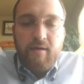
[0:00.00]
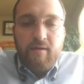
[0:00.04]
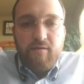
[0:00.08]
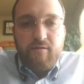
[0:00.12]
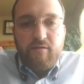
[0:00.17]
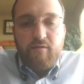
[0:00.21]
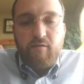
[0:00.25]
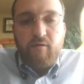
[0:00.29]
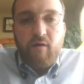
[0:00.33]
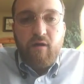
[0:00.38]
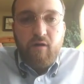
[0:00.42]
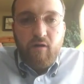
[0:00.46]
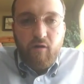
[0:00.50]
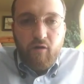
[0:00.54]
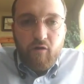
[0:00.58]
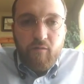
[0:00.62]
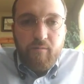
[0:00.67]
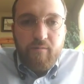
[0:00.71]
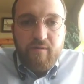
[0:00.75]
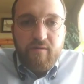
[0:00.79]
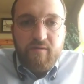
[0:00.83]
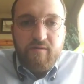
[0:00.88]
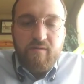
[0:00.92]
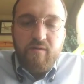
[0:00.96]
So our
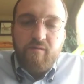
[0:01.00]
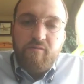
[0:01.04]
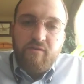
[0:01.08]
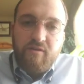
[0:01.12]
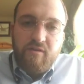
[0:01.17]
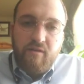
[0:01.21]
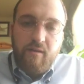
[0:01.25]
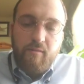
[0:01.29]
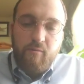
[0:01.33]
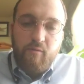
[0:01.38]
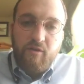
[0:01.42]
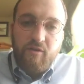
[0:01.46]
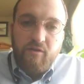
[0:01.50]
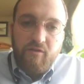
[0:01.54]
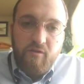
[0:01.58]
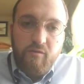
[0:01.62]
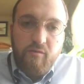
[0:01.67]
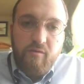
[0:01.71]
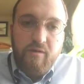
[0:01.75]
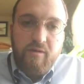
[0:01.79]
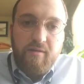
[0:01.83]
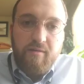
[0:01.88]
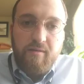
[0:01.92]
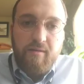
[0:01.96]
hope is every time we
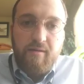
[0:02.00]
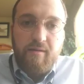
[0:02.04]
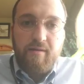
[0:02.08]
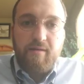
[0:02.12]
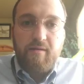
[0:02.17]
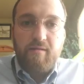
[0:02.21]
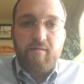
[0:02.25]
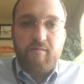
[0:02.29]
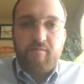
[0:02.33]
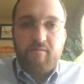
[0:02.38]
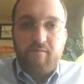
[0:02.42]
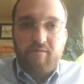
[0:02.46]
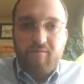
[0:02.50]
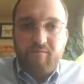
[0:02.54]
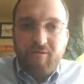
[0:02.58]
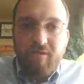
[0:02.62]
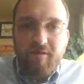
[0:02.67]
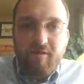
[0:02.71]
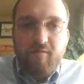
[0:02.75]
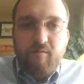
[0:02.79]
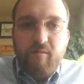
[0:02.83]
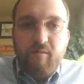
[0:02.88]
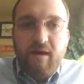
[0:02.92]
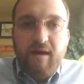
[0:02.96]
do it, the
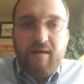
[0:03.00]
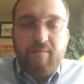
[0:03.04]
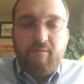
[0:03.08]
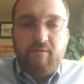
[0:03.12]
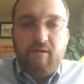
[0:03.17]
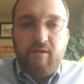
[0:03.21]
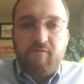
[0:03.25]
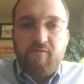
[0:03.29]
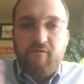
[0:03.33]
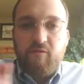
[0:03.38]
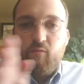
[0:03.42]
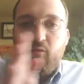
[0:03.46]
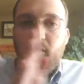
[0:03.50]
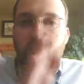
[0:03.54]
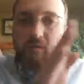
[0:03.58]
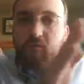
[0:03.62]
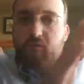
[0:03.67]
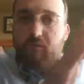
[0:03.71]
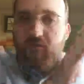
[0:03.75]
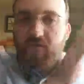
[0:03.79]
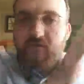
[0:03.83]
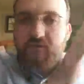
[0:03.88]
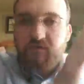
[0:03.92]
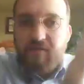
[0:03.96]
release pipeline from when
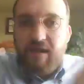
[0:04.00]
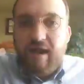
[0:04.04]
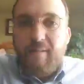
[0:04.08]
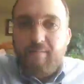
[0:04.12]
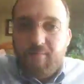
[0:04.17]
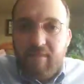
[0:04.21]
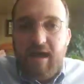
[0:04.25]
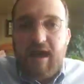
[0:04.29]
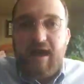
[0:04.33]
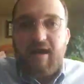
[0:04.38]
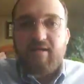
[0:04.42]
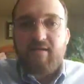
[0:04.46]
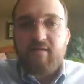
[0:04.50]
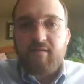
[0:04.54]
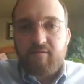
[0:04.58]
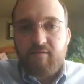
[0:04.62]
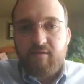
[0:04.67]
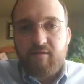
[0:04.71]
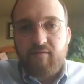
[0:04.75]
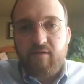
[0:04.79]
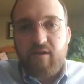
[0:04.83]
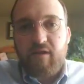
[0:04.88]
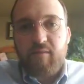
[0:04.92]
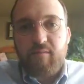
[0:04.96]
we stop active
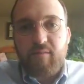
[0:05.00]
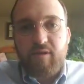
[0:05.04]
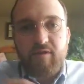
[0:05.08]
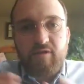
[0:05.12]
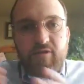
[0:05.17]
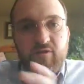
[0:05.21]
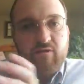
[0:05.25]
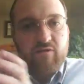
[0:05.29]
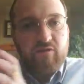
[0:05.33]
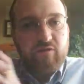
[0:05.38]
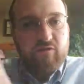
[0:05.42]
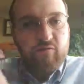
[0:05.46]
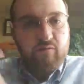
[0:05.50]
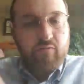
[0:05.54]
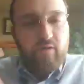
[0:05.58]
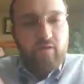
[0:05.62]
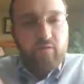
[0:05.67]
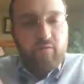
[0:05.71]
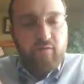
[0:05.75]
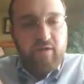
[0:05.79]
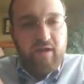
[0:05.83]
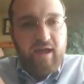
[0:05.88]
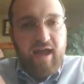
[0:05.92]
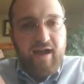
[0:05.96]
development to
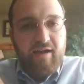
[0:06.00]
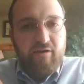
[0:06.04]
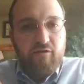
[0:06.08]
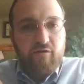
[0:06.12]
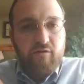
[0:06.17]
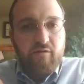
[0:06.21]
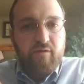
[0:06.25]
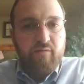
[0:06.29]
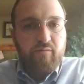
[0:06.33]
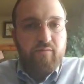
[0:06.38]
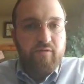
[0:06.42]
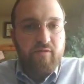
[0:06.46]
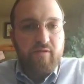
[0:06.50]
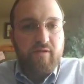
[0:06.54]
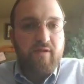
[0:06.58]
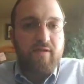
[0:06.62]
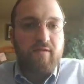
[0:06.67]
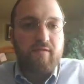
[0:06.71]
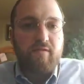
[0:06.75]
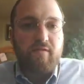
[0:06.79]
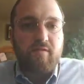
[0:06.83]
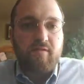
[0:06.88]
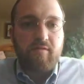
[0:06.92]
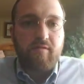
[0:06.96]
when we actually
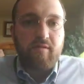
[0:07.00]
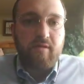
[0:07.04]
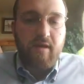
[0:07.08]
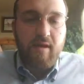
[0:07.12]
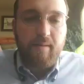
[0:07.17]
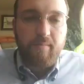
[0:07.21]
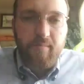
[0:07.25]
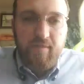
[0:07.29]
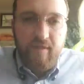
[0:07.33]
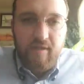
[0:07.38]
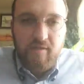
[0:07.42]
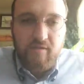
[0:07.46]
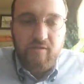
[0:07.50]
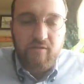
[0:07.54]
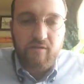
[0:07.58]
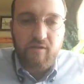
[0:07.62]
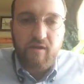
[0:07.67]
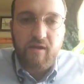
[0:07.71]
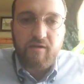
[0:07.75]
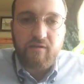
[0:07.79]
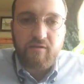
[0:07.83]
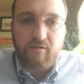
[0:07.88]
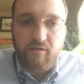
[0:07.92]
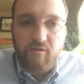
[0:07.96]
release the update
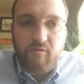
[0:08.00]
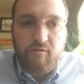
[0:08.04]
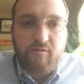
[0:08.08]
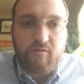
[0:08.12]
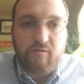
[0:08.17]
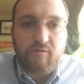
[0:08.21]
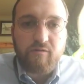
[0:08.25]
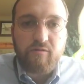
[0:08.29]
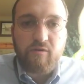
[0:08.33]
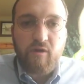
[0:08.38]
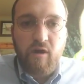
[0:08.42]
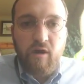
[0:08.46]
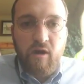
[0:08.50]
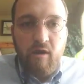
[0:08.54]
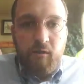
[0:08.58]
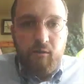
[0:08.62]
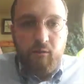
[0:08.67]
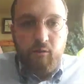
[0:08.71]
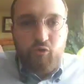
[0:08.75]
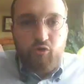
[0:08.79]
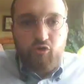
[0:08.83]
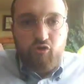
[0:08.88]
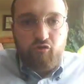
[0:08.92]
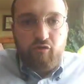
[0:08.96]
to end users
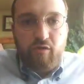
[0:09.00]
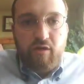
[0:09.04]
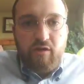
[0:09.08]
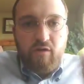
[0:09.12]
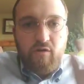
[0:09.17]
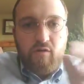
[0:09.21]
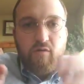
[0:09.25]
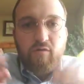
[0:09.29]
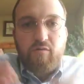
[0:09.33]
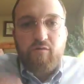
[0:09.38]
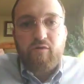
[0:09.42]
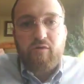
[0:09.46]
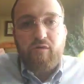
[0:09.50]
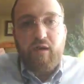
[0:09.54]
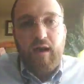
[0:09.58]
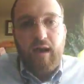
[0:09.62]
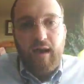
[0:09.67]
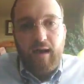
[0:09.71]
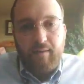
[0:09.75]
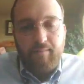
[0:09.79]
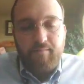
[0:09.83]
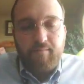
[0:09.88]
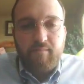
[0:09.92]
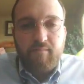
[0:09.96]
will shrink over
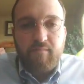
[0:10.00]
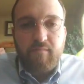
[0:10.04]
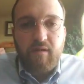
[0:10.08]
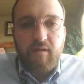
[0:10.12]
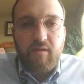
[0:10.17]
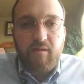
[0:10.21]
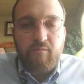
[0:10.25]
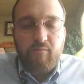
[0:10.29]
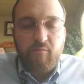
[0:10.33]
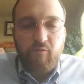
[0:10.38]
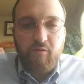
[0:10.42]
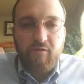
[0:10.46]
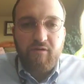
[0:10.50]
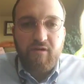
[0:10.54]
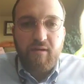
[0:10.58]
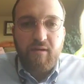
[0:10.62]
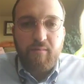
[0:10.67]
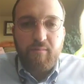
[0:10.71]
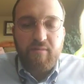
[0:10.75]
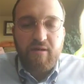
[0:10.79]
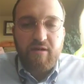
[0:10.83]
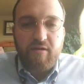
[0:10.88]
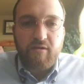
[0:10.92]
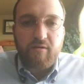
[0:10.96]
time, and we'll
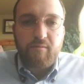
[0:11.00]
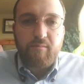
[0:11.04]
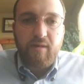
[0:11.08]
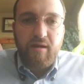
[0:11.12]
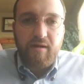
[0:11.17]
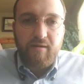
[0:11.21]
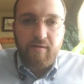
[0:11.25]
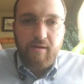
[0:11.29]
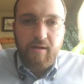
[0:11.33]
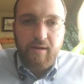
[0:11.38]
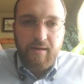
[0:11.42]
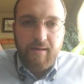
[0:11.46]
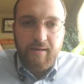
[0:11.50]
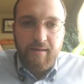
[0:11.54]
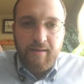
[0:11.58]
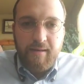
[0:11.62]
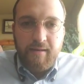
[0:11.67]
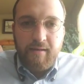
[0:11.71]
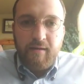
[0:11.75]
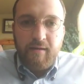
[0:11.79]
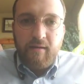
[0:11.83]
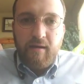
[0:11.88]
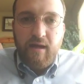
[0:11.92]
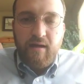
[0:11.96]
get better and better. And
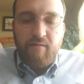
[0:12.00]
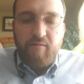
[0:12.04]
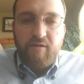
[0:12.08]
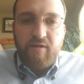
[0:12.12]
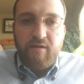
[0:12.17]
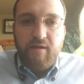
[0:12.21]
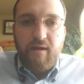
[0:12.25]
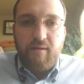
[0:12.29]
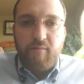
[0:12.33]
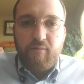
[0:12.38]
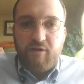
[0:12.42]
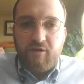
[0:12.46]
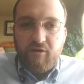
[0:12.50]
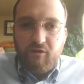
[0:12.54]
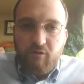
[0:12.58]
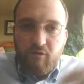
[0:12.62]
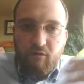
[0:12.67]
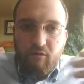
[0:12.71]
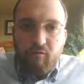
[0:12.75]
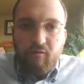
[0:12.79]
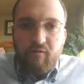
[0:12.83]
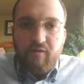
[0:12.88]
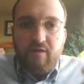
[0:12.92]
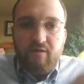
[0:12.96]
every time we do
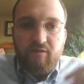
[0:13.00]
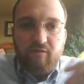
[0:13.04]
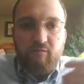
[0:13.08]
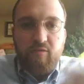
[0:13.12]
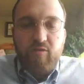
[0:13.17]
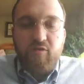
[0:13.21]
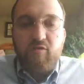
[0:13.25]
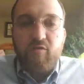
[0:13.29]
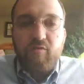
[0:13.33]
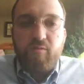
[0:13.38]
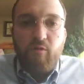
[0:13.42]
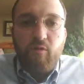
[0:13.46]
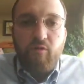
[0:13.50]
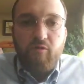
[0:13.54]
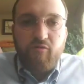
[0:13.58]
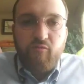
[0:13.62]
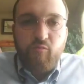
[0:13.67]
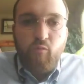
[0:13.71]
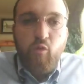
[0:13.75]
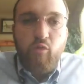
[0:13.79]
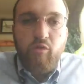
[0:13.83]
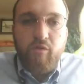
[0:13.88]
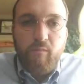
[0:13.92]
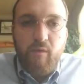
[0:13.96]
a release, we do a
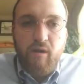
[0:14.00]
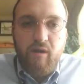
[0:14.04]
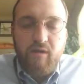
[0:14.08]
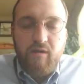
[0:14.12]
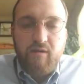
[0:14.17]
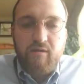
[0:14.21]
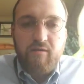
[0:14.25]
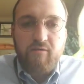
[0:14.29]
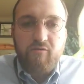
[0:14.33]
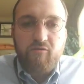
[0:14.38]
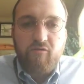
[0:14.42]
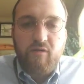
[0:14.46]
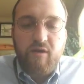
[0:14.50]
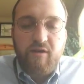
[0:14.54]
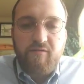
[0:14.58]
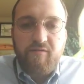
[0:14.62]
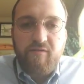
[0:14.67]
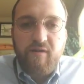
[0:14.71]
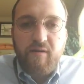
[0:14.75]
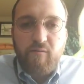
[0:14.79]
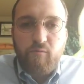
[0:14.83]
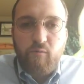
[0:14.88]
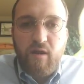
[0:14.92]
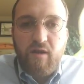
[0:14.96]
post-mortem on it and try to
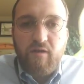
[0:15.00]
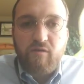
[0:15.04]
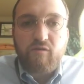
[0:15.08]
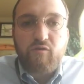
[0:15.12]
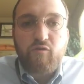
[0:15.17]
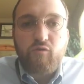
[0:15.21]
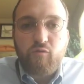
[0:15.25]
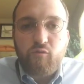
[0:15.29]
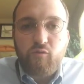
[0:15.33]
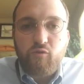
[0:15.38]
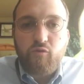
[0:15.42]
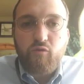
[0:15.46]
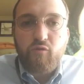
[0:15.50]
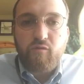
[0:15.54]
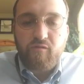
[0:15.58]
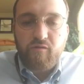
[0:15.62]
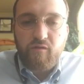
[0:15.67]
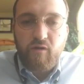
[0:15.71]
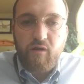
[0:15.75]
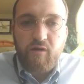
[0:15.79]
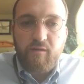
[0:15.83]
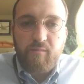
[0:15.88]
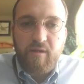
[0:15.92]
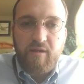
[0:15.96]
find ways to improve
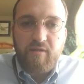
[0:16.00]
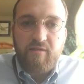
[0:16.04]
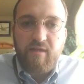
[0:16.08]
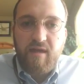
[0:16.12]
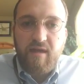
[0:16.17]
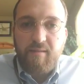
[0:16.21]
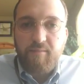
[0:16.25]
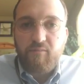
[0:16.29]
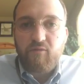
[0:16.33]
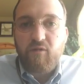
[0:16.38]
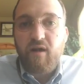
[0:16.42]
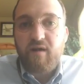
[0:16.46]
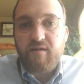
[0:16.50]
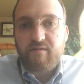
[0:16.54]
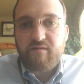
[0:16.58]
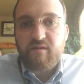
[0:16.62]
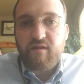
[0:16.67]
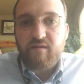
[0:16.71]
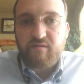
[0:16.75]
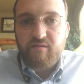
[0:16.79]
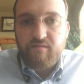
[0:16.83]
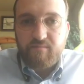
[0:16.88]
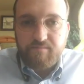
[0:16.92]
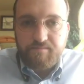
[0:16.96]
and automate that
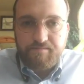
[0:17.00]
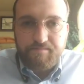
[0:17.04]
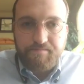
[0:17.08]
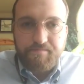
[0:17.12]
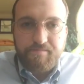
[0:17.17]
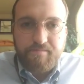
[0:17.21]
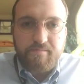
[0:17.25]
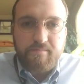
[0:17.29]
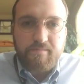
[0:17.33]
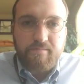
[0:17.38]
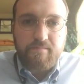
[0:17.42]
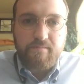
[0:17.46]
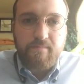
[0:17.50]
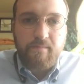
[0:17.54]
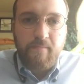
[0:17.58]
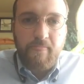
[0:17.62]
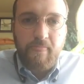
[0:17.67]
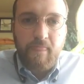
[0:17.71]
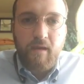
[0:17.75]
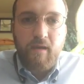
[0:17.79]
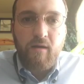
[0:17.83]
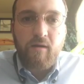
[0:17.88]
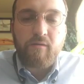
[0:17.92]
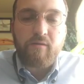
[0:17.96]
process.
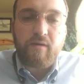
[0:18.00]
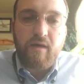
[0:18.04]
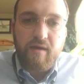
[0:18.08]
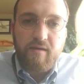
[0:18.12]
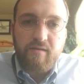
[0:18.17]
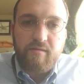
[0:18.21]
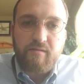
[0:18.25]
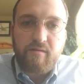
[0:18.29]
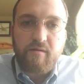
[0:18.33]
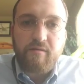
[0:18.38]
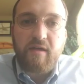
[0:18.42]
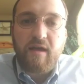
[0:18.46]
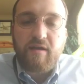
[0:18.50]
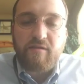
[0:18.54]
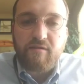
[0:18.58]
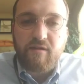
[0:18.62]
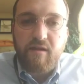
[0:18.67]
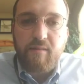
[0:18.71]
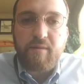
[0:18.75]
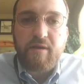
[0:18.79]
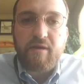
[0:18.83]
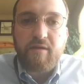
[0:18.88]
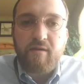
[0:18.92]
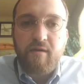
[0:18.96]
Okay, so that's
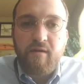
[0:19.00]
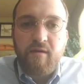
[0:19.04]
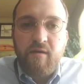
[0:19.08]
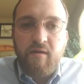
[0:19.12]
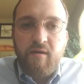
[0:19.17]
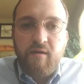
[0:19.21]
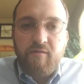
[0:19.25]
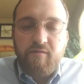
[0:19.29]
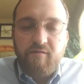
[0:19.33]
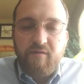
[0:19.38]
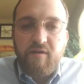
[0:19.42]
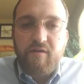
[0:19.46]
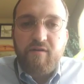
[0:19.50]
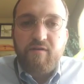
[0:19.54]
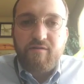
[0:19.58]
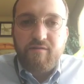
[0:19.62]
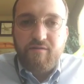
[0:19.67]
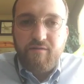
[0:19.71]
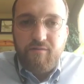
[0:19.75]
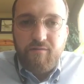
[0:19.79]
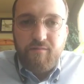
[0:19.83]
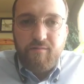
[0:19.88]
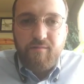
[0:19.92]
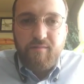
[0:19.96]
coming very
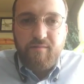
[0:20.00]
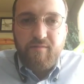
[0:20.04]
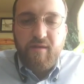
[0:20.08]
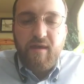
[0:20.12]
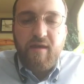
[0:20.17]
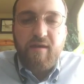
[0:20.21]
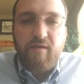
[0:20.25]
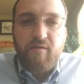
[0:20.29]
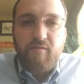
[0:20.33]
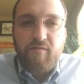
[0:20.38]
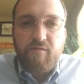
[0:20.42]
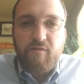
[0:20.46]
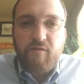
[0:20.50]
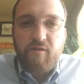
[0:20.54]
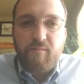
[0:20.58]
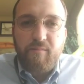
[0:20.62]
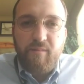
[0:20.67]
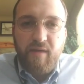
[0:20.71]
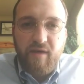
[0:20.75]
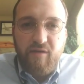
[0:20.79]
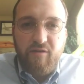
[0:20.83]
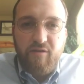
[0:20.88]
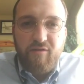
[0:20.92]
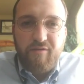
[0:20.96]
soon. Thank you for your
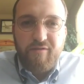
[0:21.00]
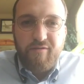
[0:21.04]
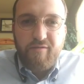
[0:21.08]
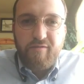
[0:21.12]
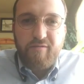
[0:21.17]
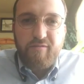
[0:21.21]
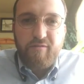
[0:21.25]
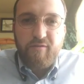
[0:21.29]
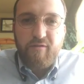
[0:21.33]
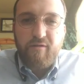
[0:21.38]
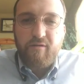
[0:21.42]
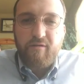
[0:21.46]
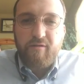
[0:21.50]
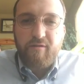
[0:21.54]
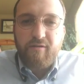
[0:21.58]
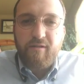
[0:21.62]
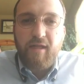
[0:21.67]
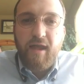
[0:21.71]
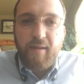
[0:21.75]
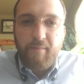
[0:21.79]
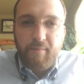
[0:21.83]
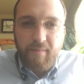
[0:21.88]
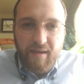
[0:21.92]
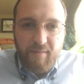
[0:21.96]
patience. You're going to
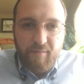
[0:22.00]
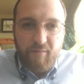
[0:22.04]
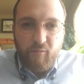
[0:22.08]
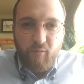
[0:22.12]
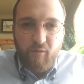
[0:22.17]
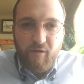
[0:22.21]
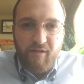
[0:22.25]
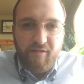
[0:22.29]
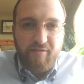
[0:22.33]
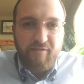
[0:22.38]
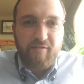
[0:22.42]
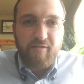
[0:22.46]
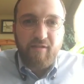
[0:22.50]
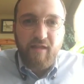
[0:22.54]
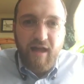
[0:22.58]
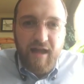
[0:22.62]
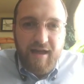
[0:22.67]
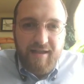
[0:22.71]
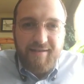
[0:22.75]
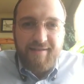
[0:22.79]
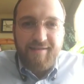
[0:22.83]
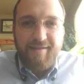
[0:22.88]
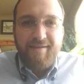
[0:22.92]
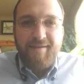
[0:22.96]
like paper wallets a
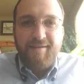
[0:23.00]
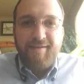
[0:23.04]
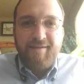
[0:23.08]
lot.